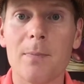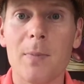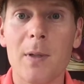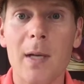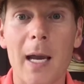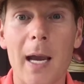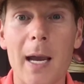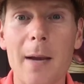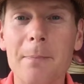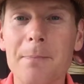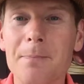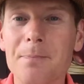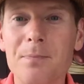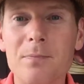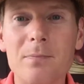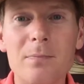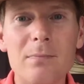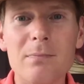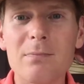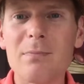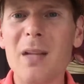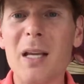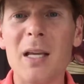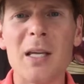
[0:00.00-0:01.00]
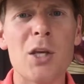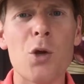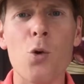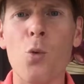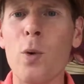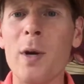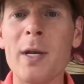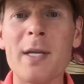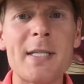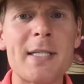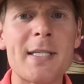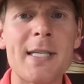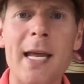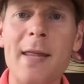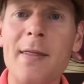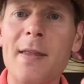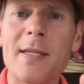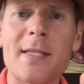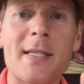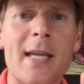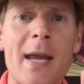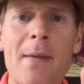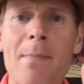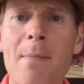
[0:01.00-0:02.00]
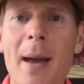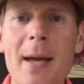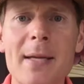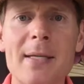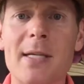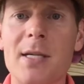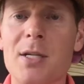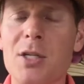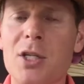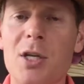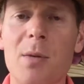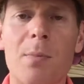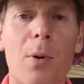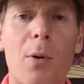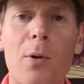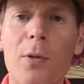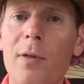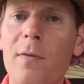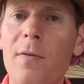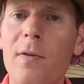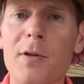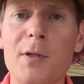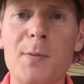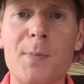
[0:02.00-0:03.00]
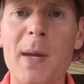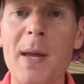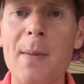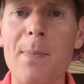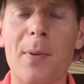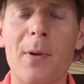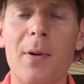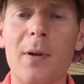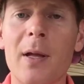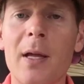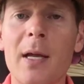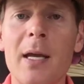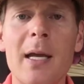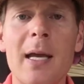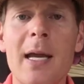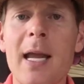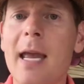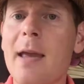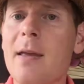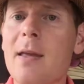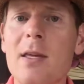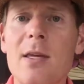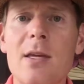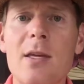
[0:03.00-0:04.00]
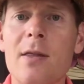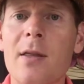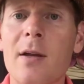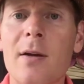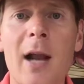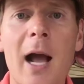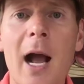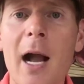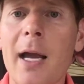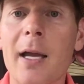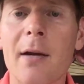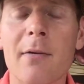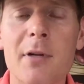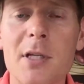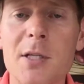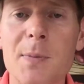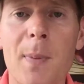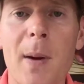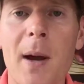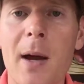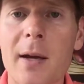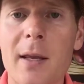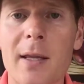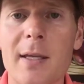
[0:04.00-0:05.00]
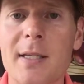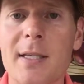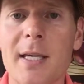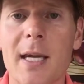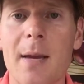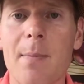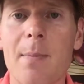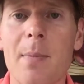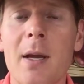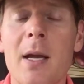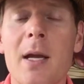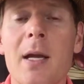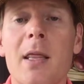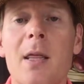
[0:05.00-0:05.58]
Okay, you wouldn't send the same message to both of those people. They're not going to respond the same.